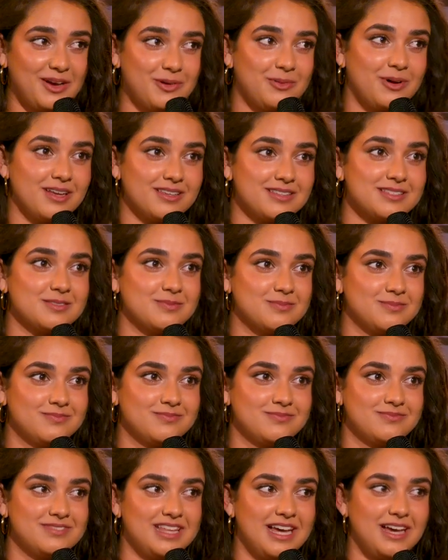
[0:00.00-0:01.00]
It was.
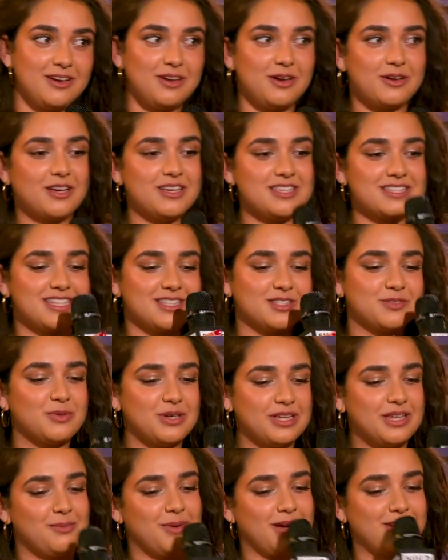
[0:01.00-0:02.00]
That, because it's
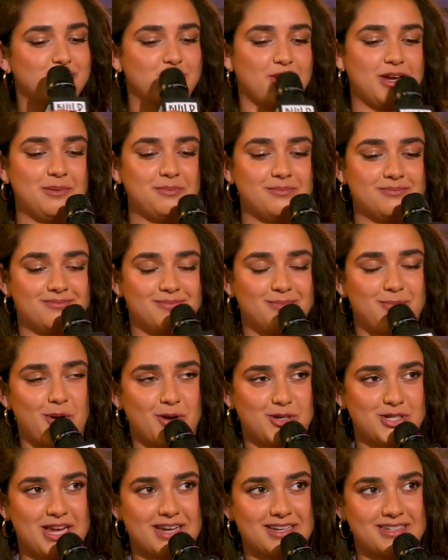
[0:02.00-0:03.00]
really my dream
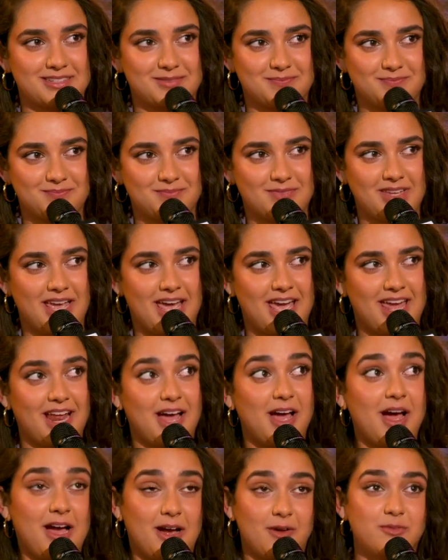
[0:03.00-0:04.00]
project.
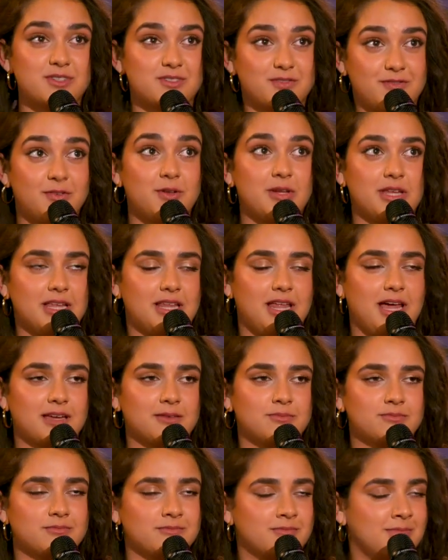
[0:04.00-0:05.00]
And I was fully like,
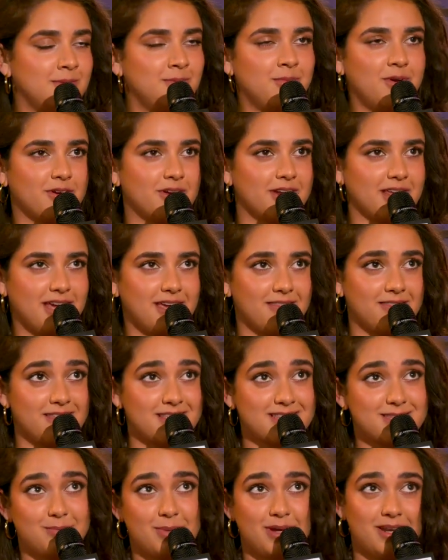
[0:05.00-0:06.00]
I'm not going to get
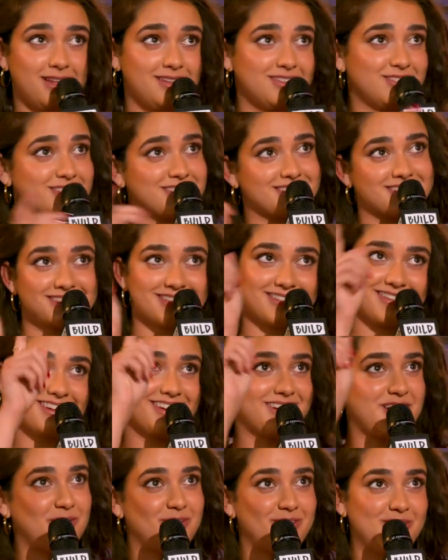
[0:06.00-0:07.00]
this, but I'll just
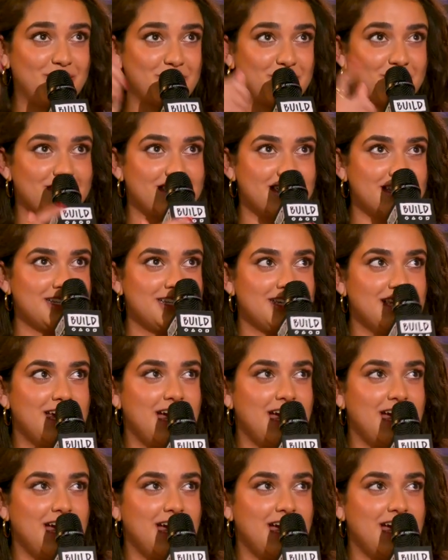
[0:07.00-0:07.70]
go along with it.